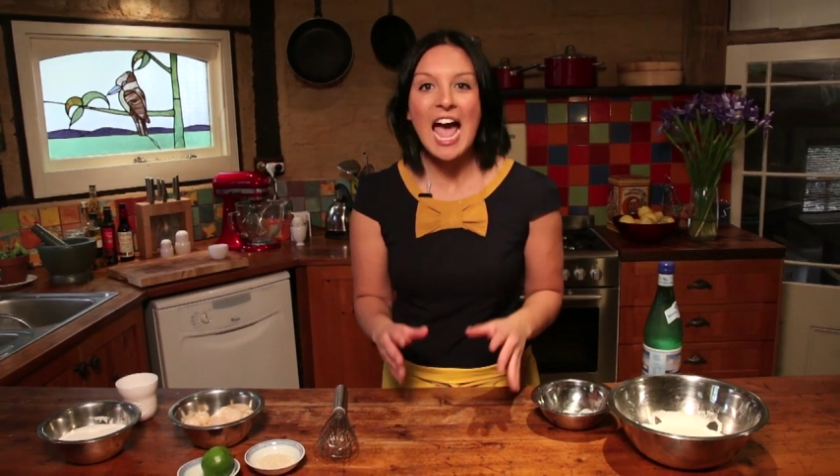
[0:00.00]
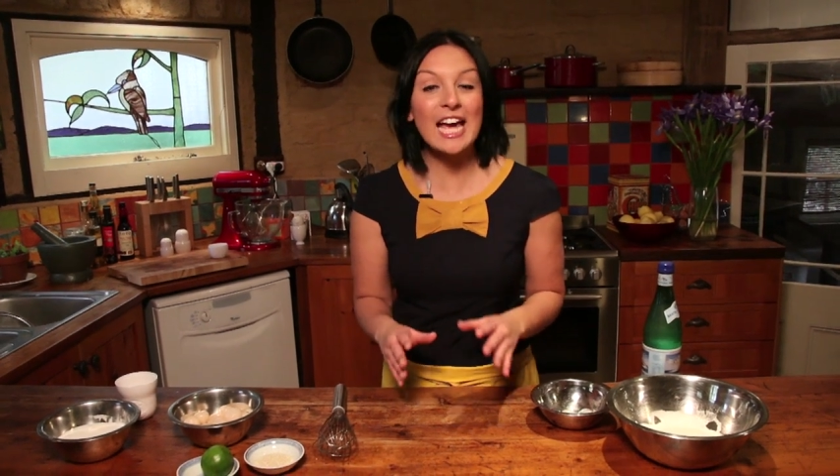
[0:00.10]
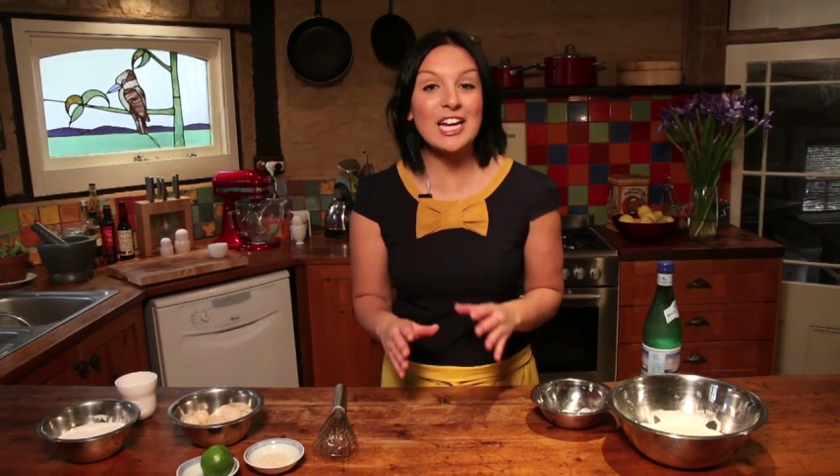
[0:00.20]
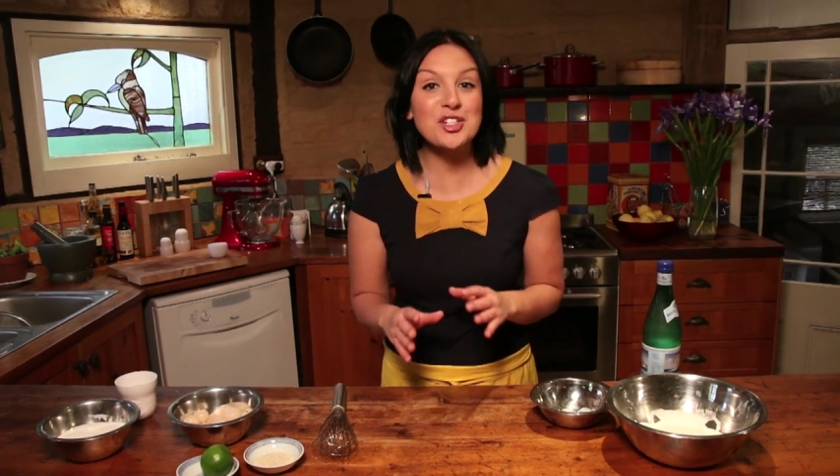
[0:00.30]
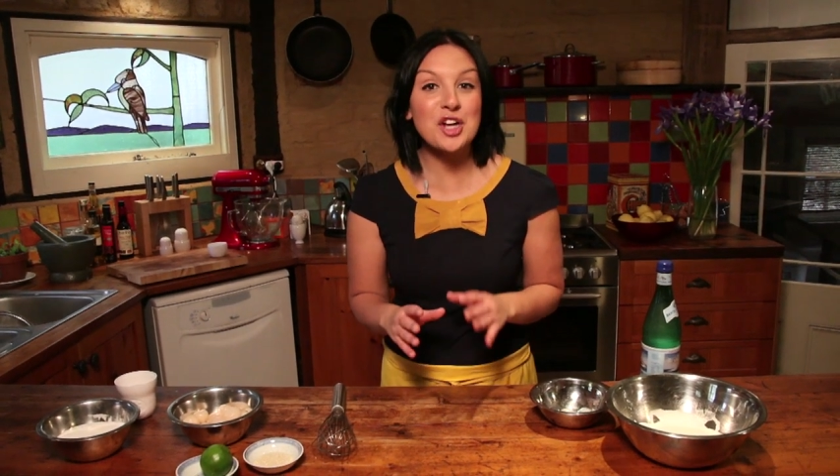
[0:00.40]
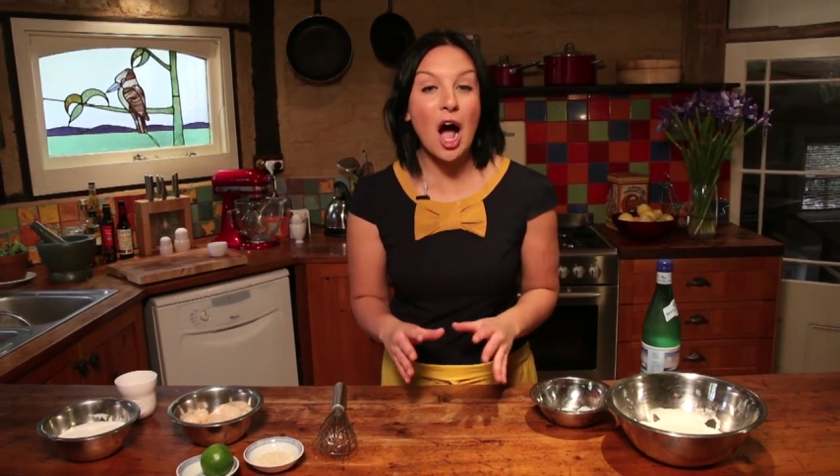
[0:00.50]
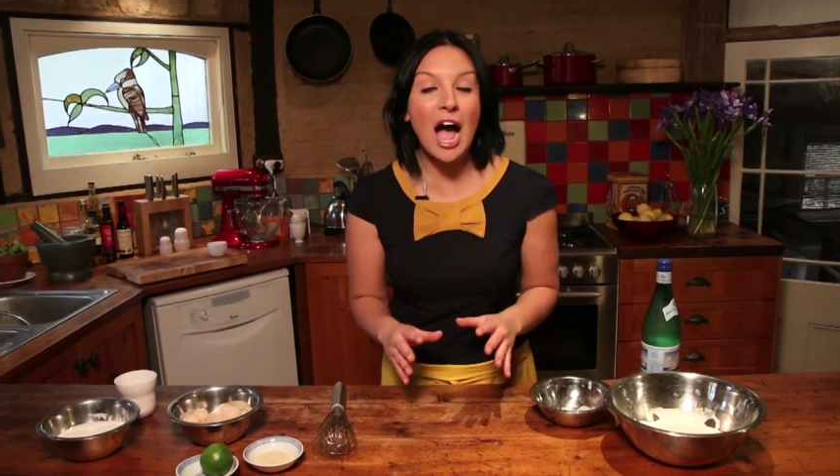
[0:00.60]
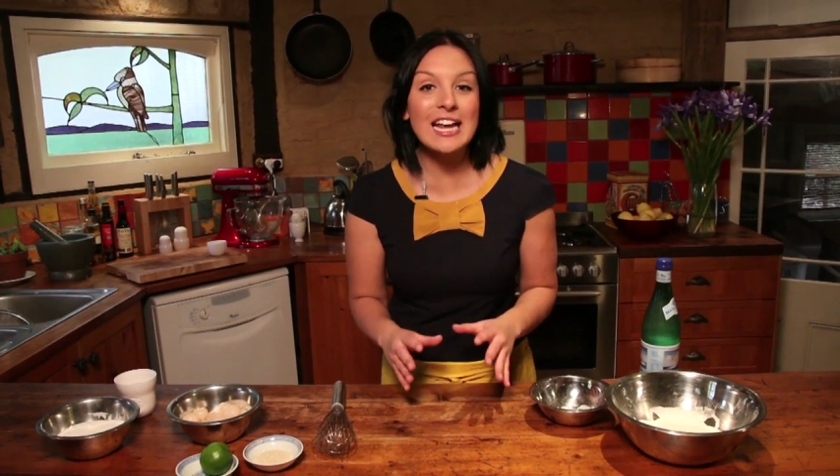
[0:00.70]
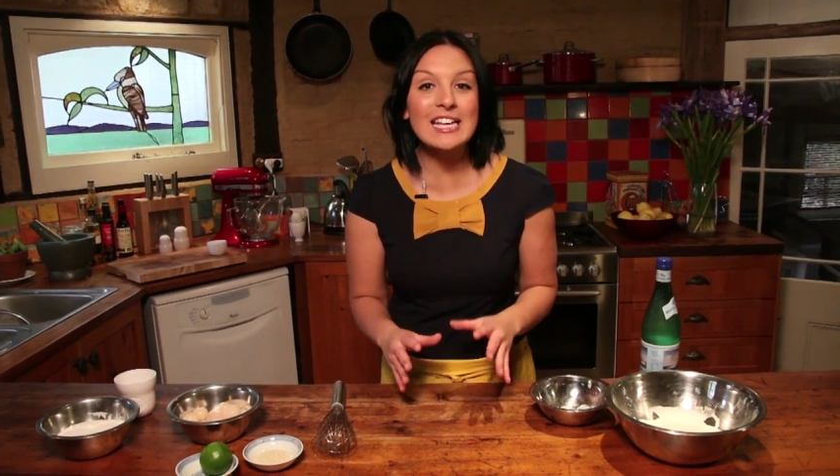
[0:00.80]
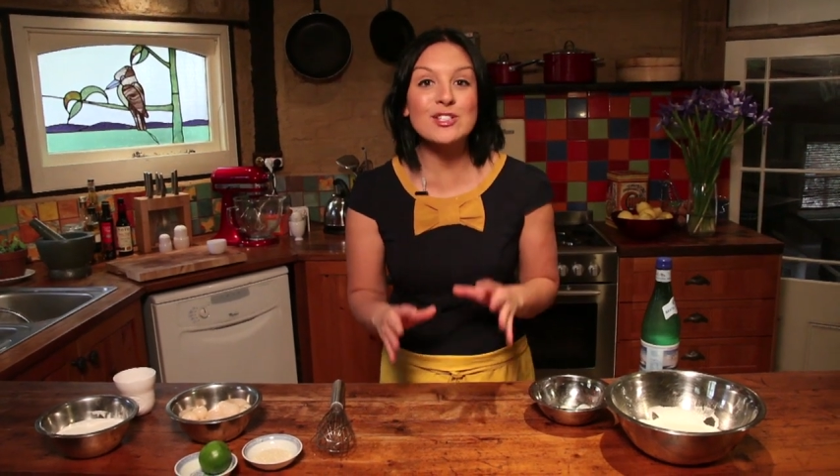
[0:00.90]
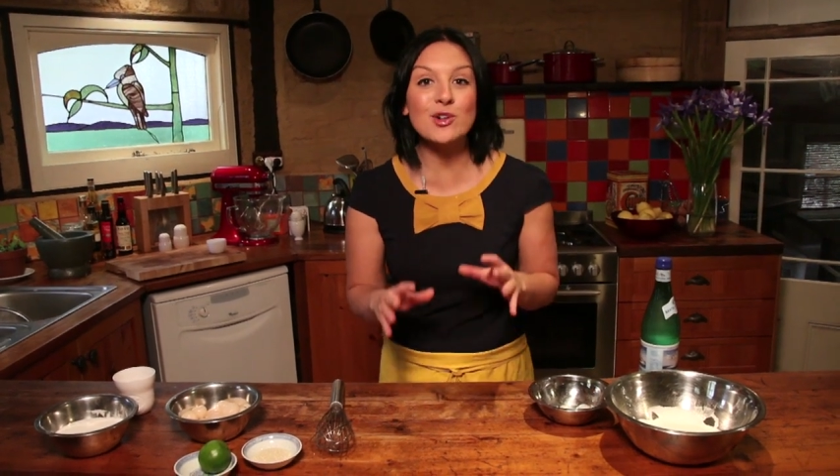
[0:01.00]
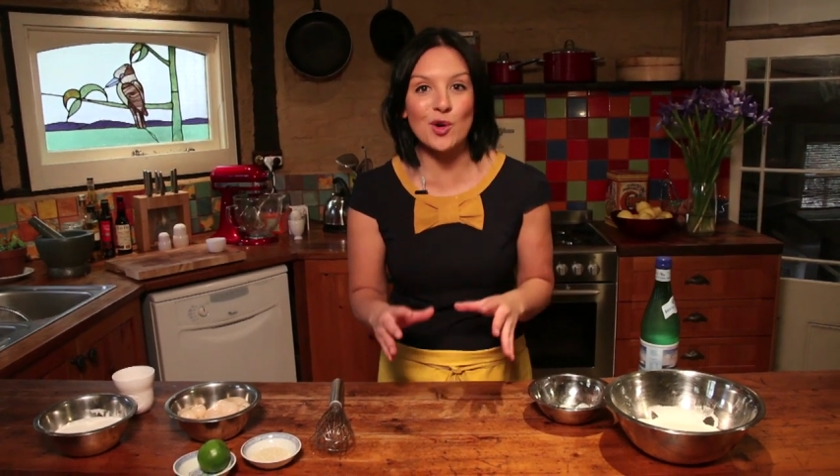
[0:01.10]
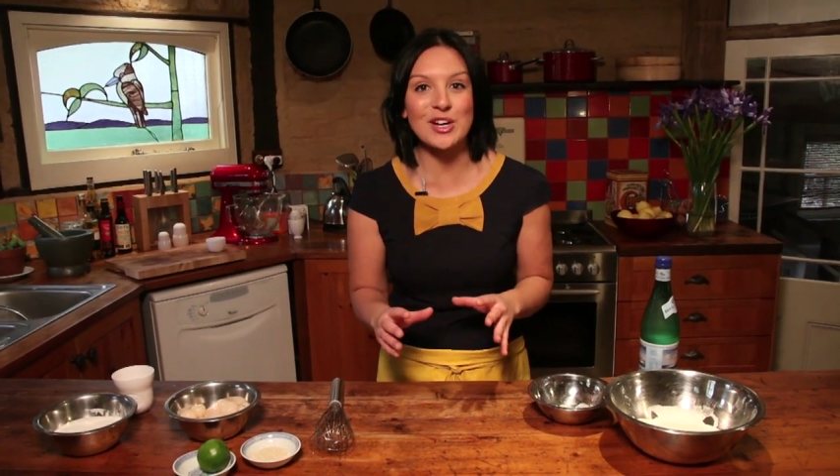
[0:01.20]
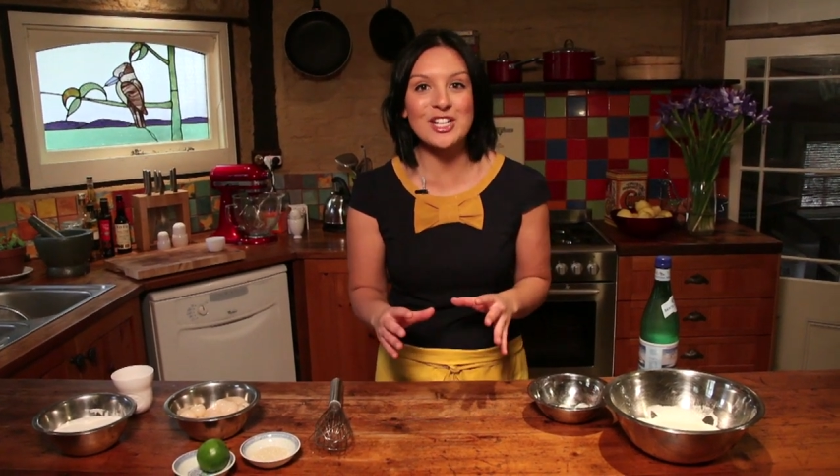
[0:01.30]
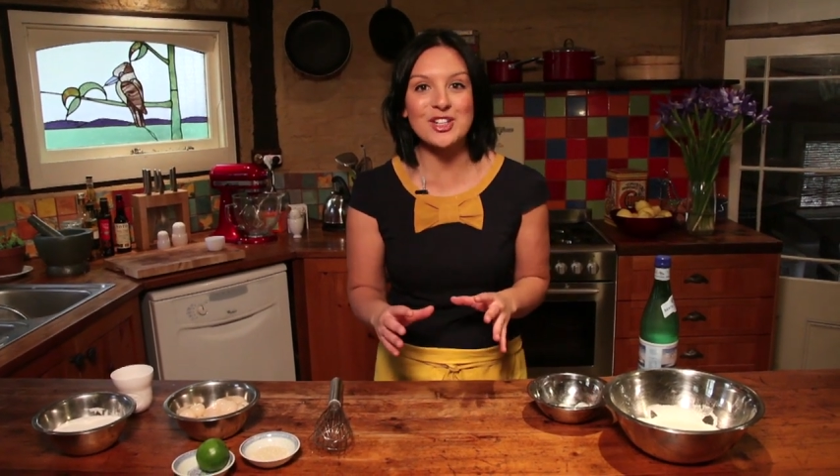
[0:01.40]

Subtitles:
in a Chinese cooking